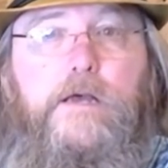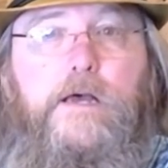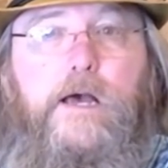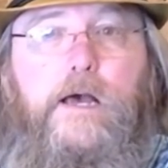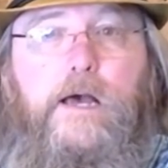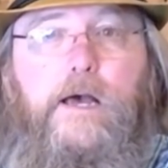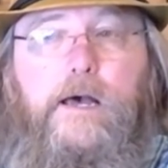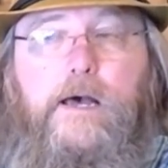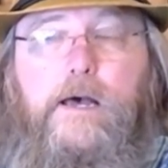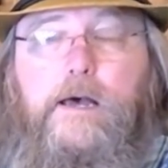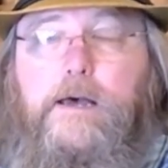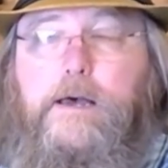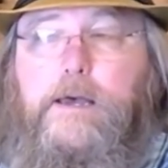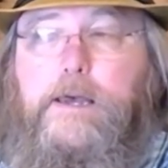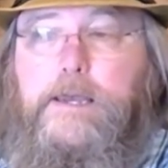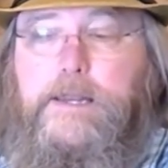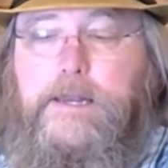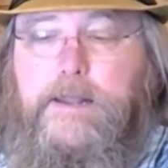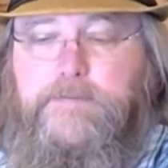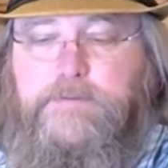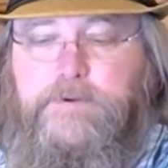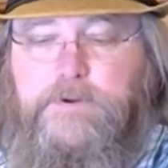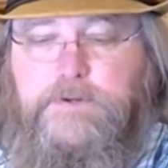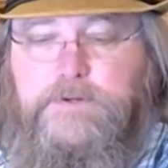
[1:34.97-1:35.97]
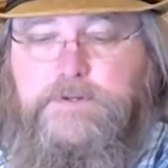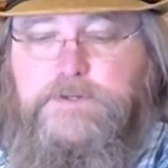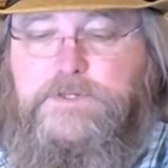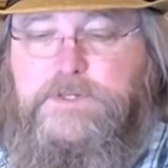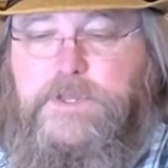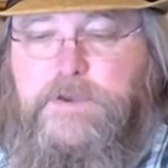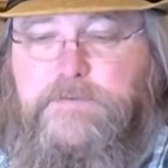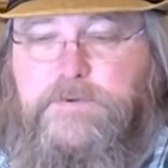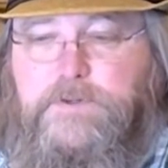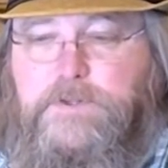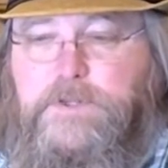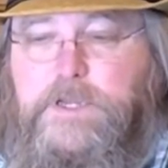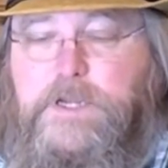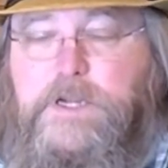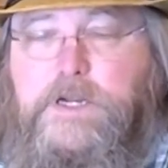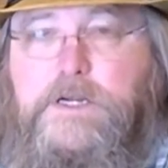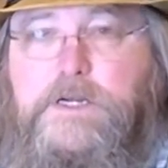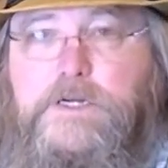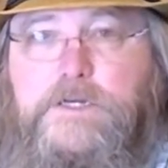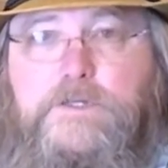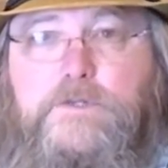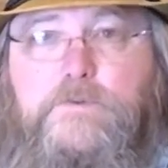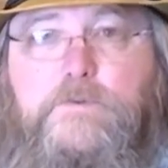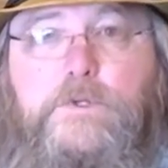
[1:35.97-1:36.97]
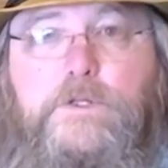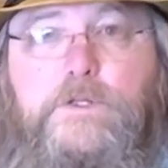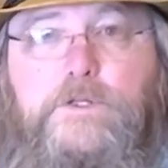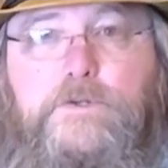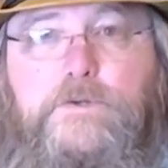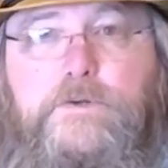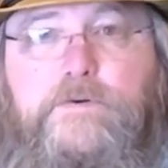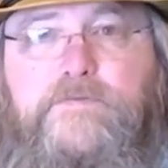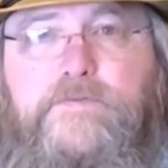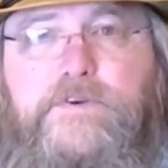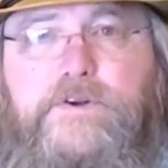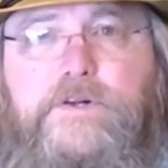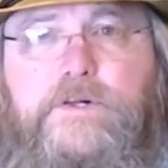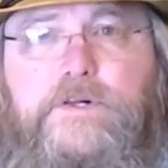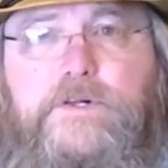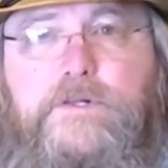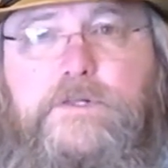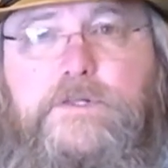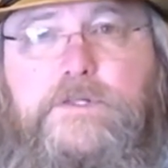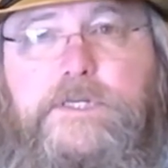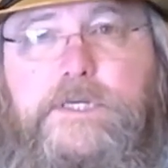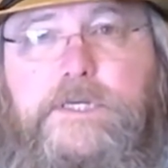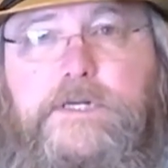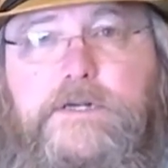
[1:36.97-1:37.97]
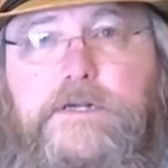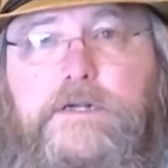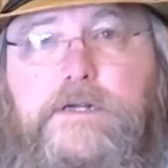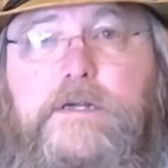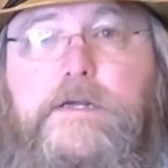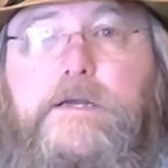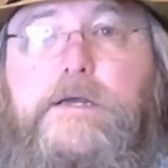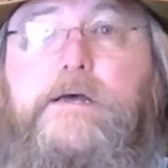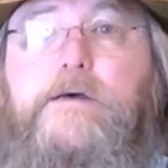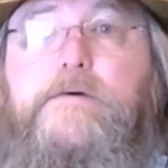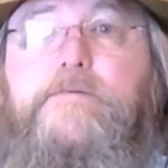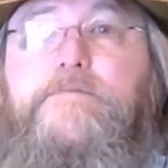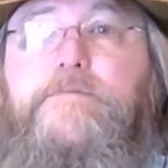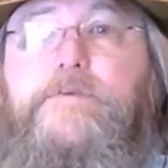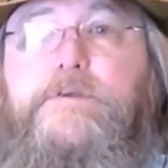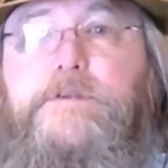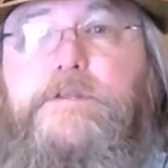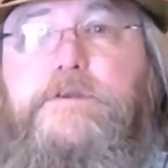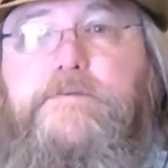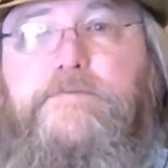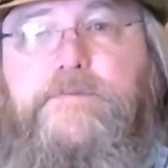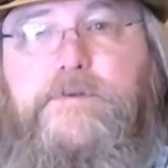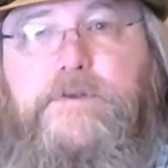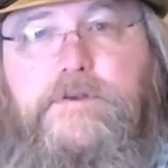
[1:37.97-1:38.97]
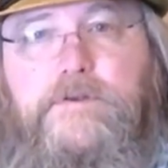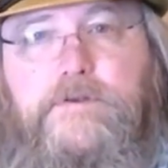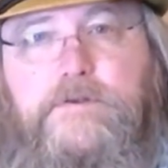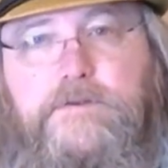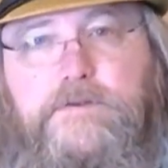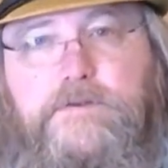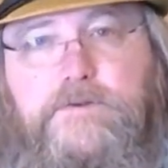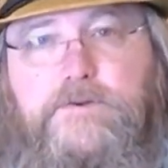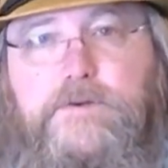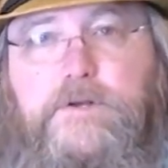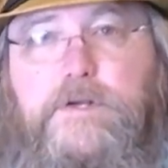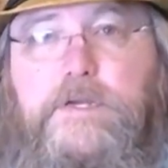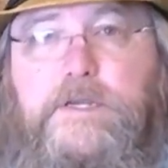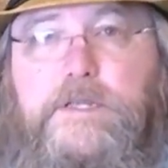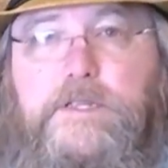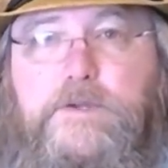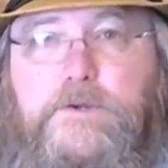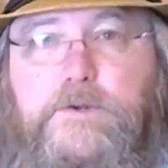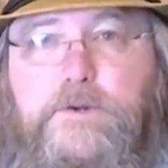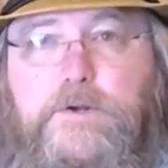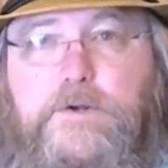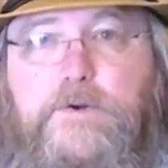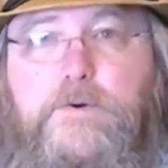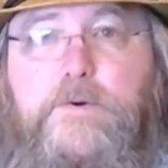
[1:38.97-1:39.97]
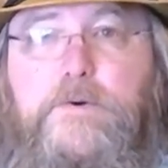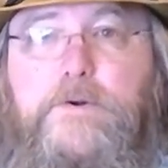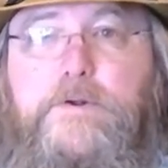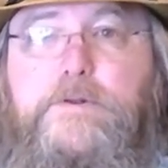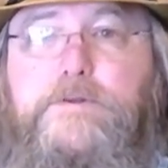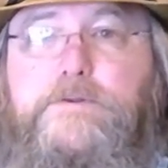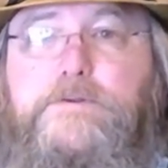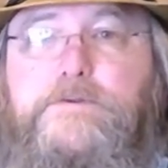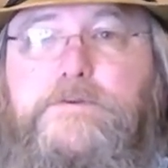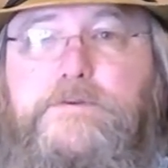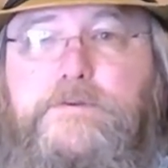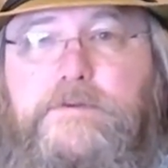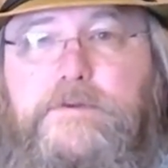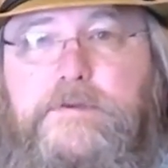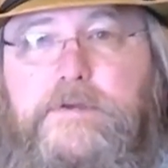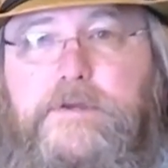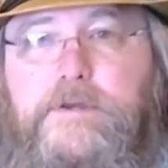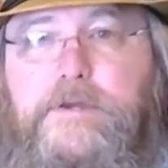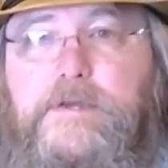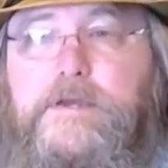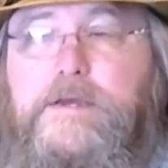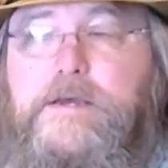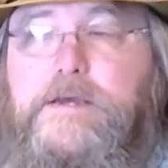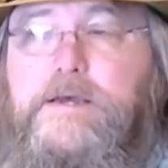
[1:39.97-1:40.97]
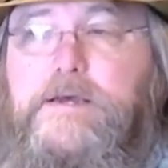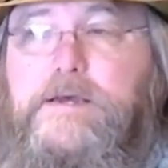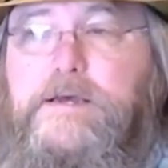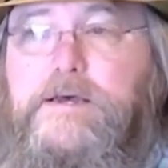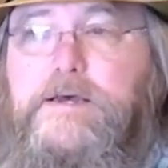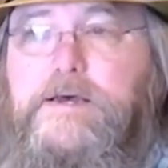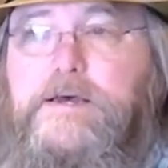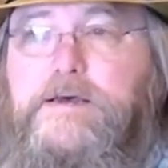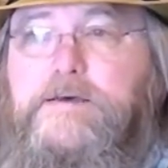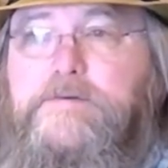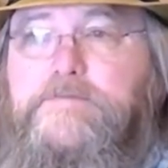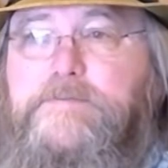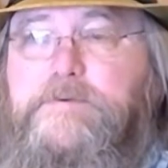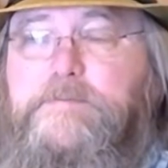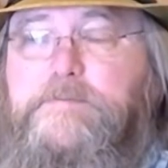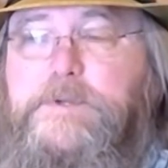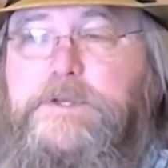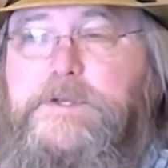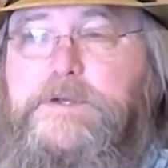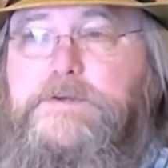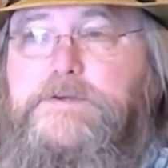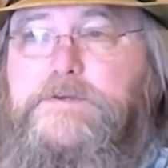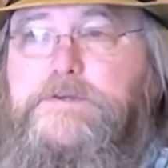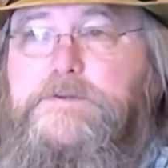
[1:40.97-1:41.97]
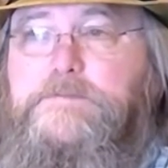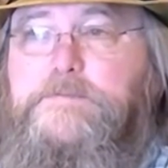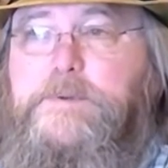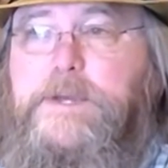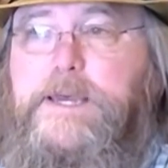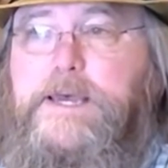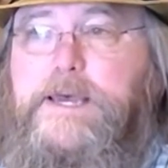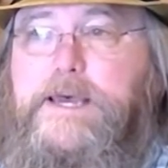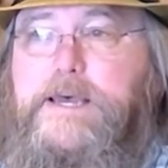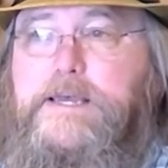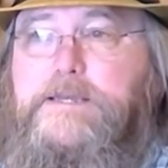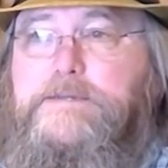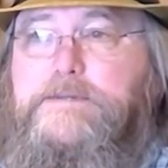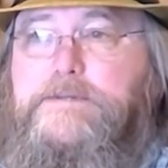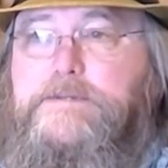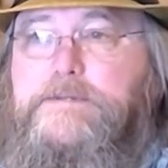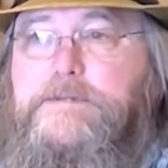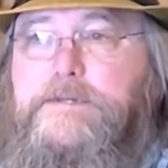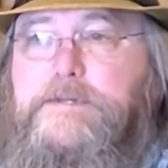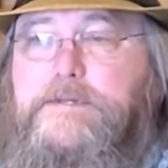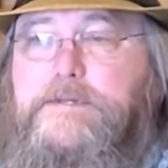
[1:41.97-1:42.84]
And after several years, we'll do a vertical dinner of the different Drunken Unicorns from years past.